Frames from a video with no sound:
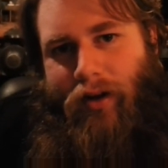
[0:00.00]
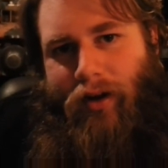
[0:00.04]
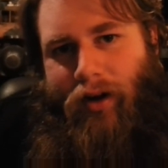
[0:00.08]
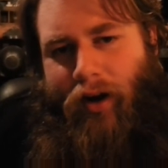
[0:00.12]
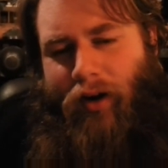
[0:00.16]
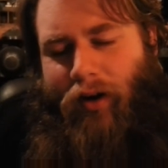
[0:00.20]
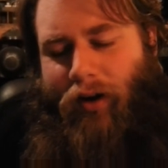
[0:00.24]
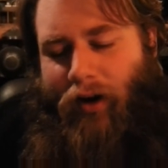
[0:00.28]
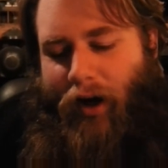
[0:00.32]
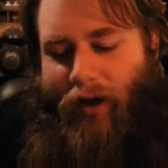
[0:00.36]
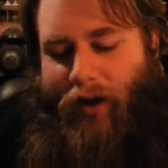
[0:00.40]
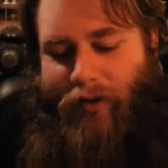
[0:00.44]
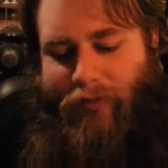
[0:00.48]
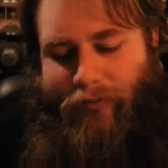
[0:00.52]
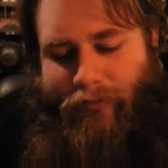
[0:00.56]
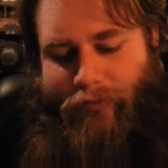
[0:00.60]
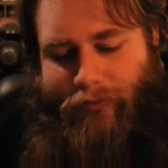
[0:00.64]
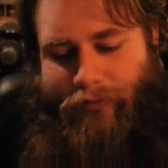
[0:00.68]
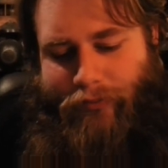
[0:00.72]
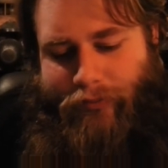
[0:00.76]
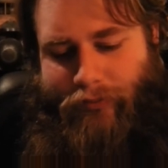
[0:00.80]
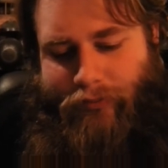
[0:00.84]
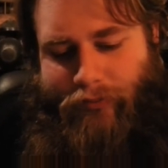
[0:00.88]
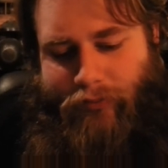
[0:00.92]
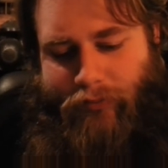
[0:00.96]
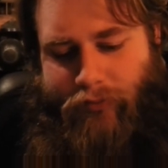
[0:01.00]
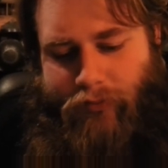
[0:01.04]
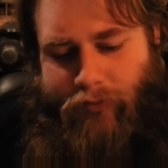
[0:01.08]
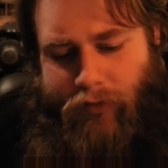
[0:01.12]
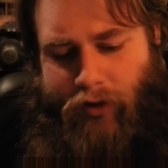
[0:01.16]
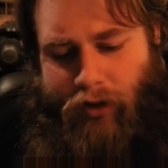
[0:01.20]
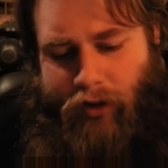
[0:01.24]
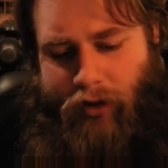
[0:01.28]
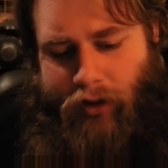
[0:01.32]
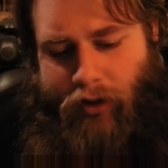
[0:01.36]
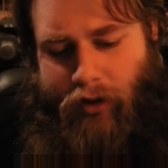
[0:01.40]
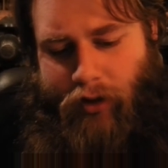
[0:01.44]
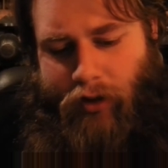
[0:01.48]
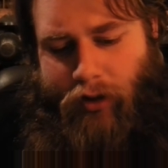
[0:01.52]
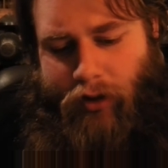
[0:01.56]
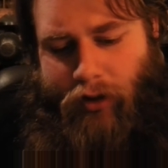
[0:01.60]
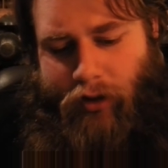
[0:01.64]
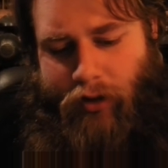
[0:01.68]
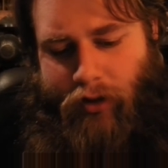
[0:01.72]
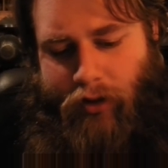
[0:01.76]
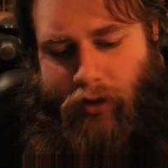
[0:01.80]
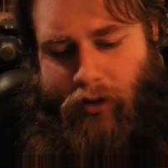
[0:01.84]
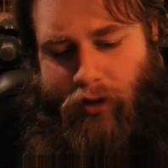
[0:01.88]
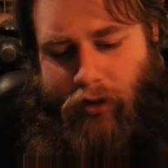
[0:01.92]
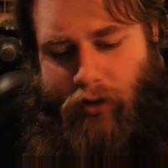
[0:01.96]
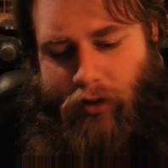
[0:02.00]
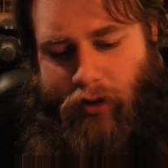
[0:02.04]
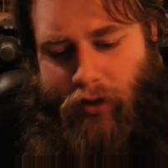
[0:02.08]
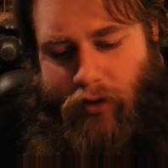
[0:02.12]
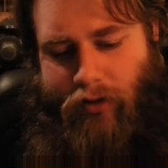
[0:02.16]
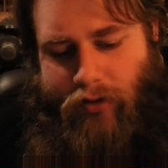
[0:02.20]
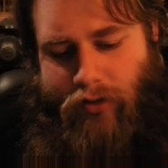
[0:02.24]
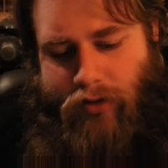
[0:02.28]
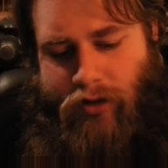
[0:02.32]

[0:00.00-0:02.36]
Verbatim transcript: all right. Uh,